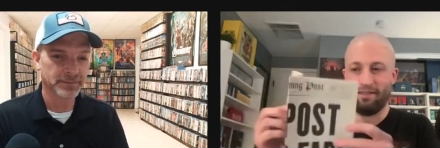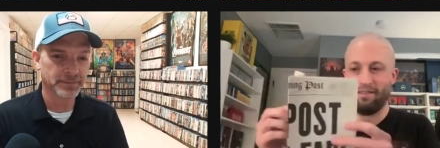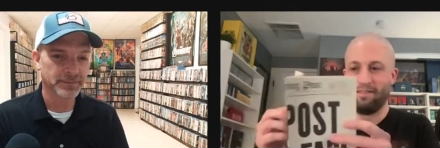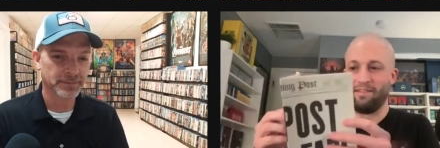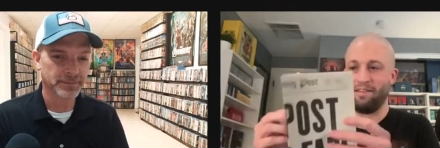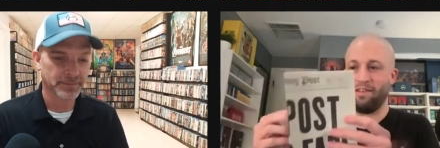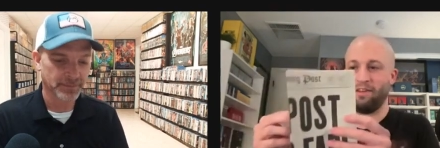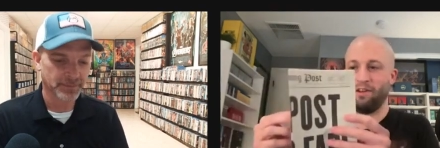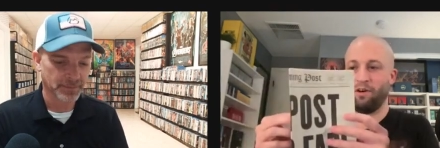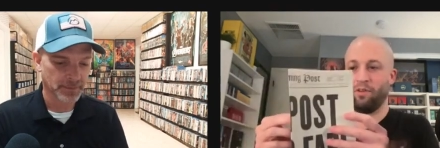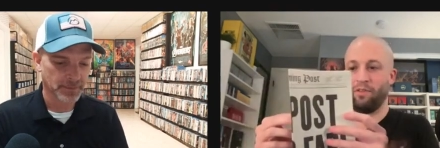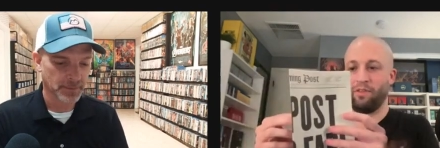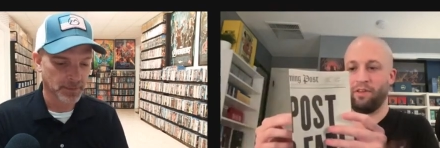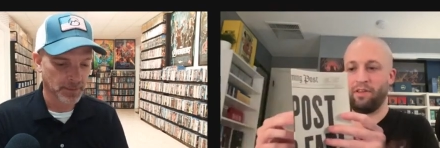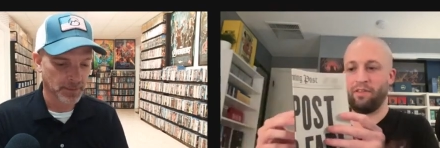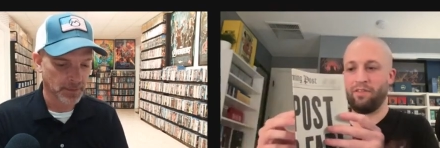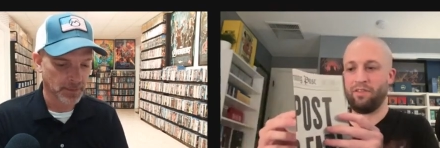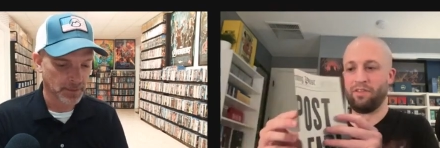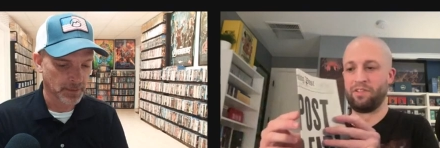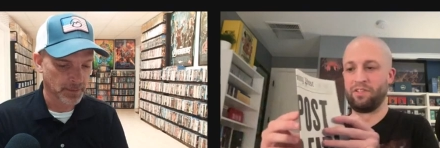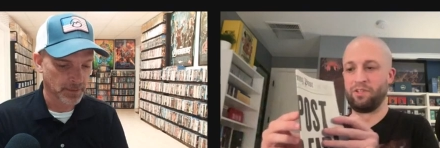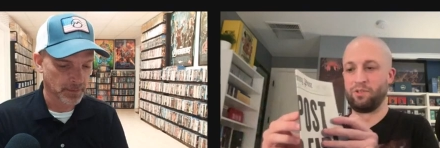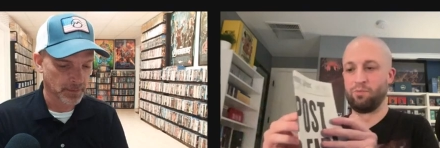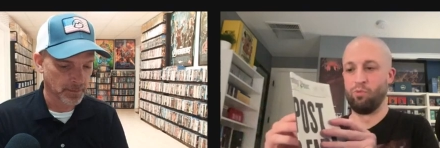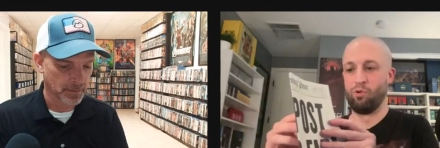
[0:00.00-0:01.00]
Speaker 1: You know, the,
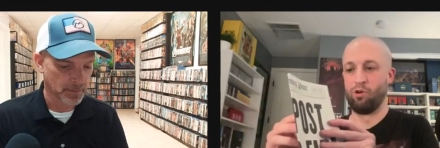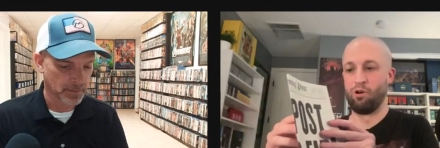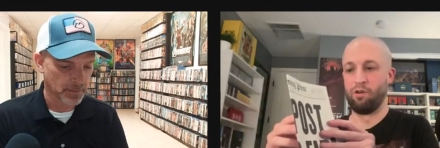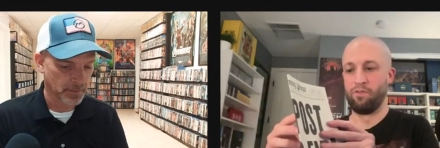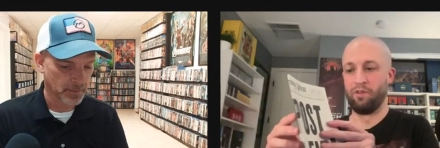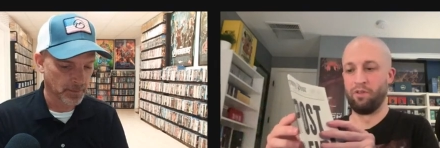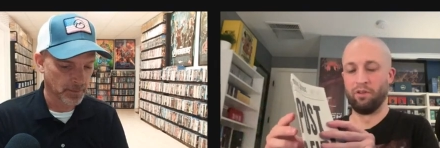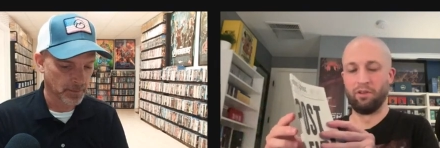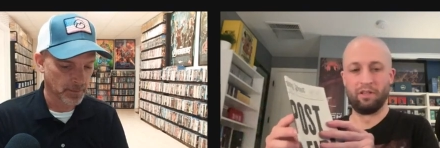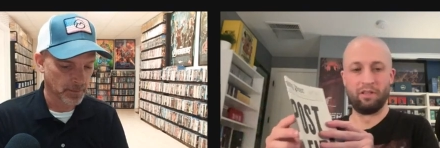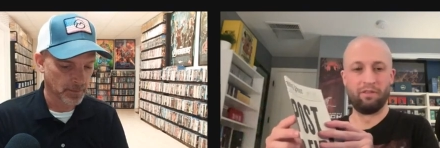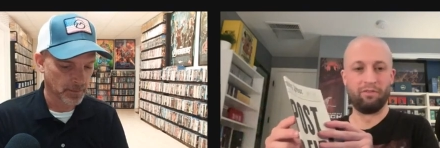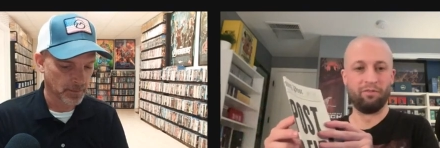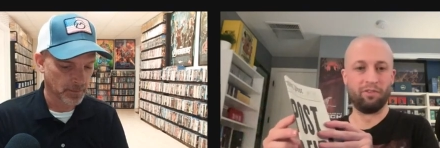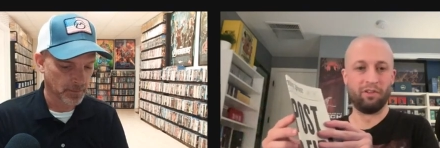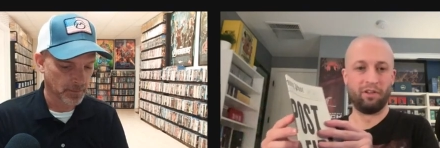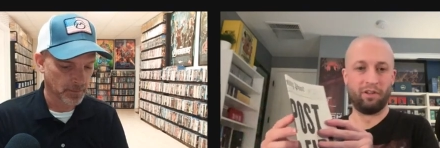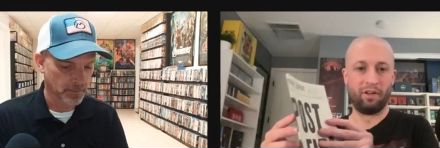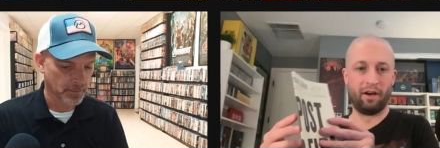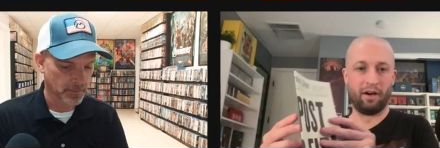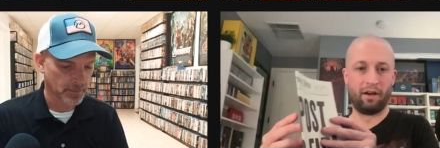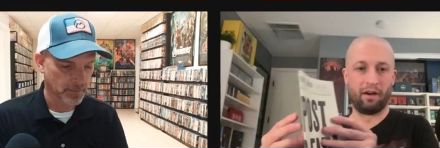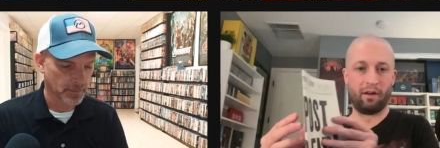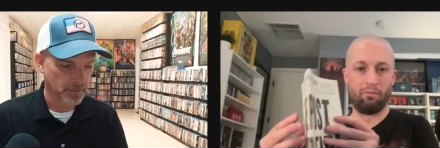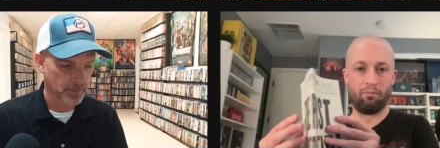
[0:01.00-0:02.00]
this is more of the
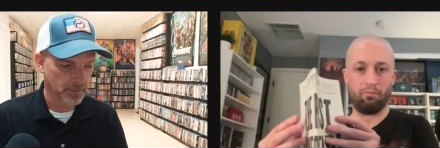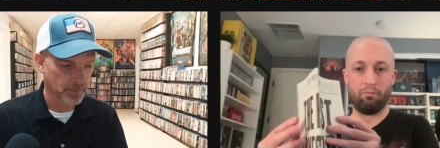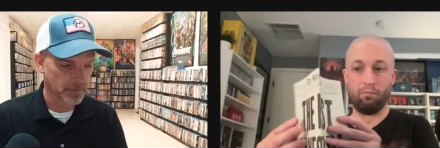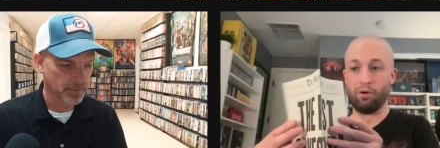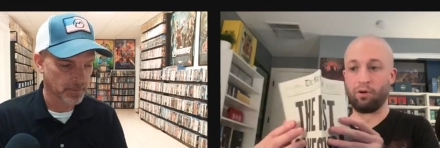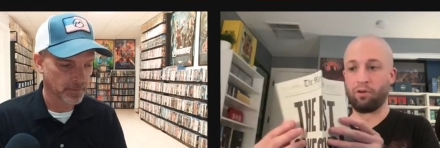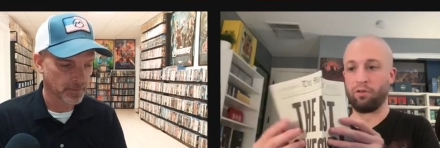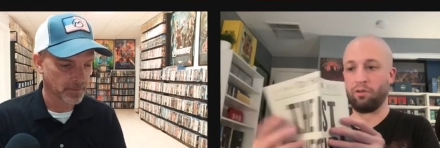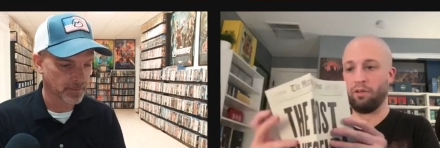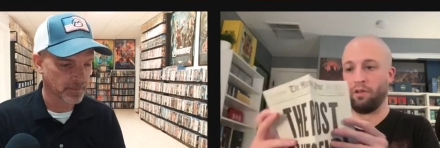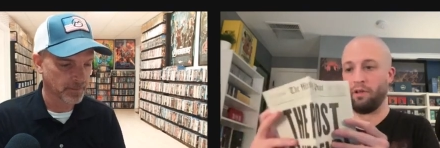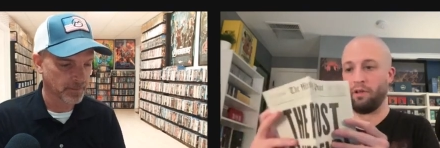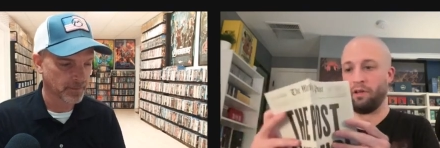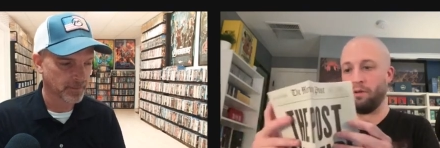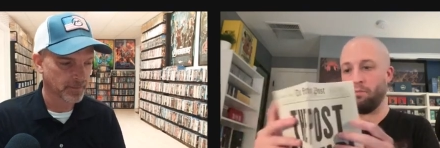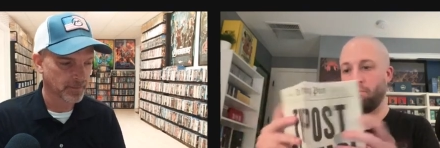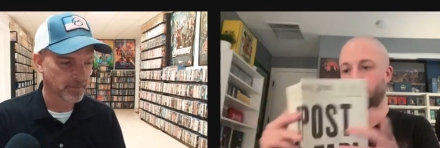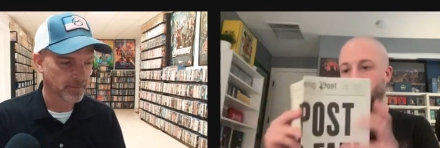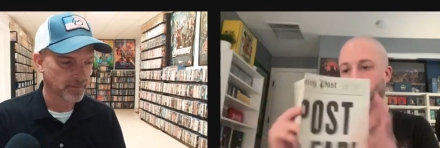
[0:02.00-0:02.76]
leaflet, not a booklet,